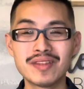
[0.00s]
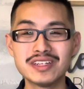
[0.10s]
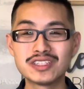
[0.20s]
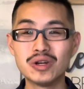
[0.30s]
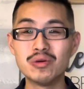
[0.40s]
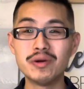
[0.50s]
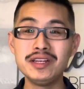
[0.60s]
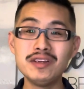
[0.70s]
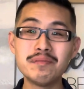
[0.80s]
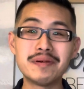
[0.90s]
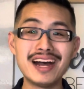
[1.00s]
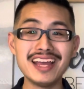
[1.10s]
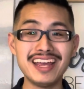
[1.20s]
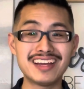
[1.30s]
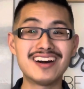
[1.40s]
so when you
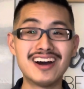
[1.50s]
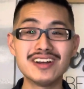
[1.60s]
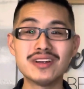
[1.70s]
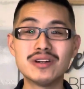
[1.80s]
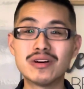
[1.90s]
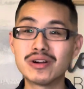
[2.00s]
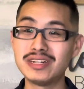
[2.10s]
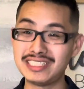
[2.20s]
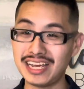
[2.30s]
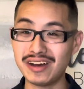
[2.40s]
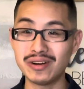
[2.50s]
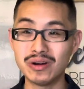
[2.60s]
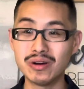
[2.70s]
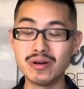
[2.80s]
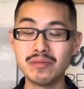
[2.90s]
buy a condo or a
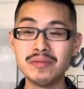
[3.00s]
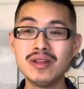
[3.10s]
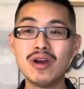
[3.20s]
townhome